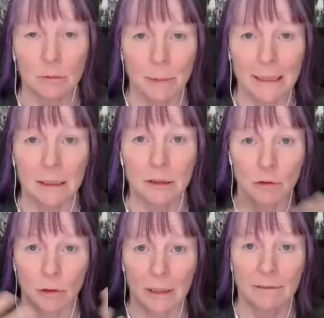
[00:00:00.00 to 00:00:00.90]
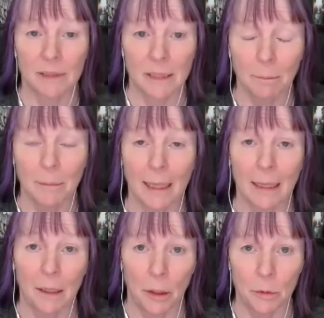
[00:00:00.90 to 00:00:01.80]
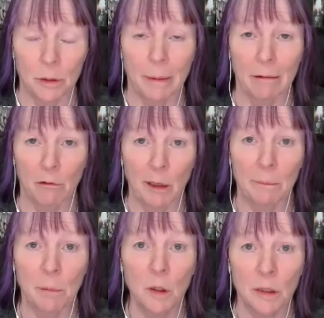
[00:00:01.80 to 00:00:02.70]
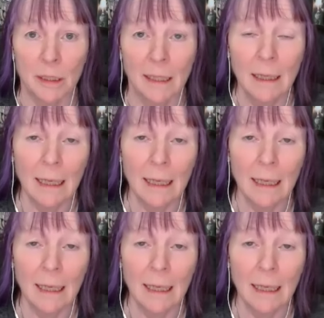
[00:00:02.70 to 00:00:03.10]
be destroyed for something new to be reborn.